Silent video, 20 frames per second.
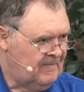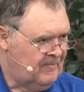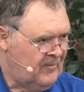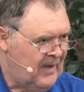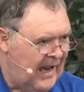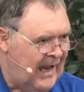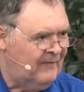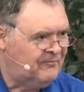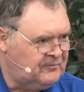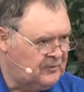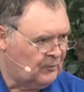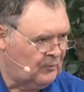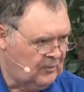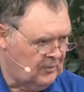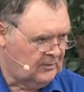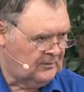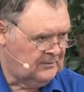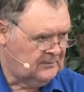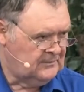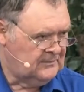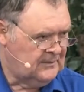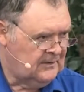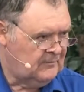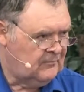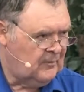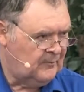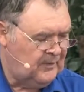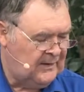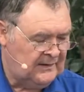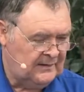Afterward, he
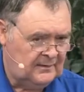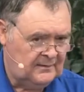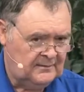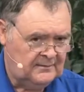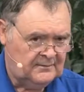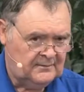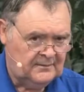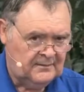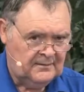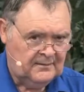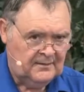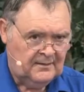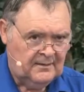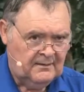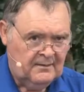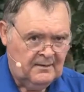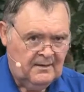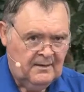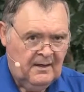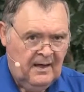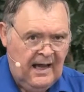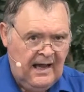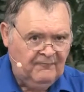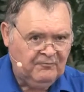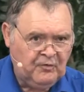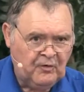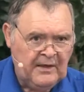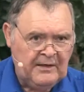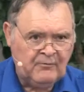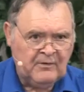repented.
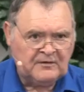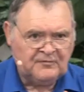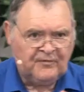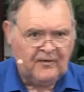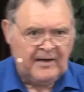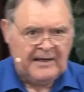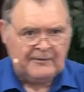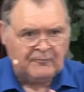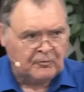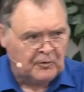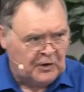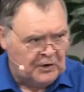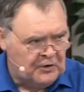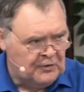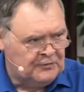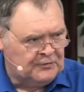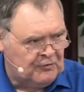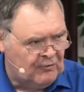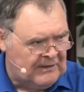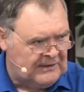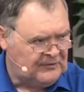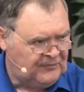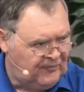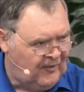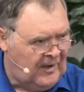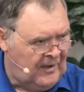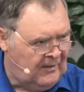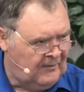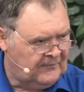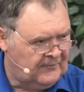After he was very rude to his
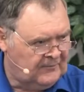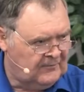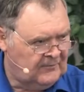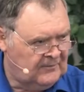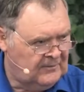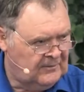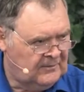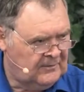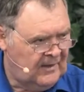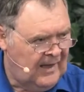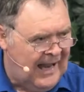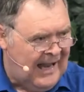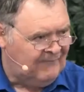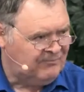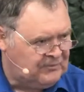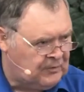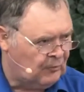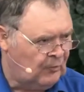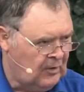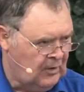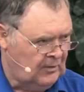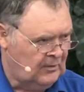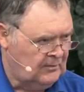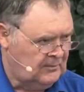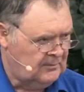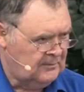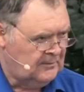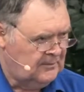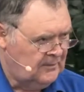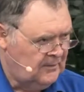father.
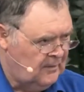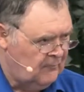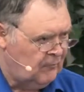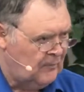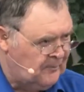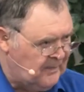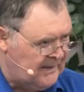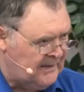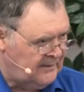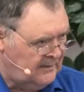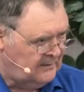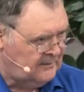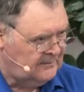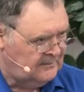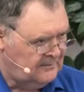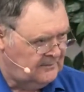Afterward, he repented.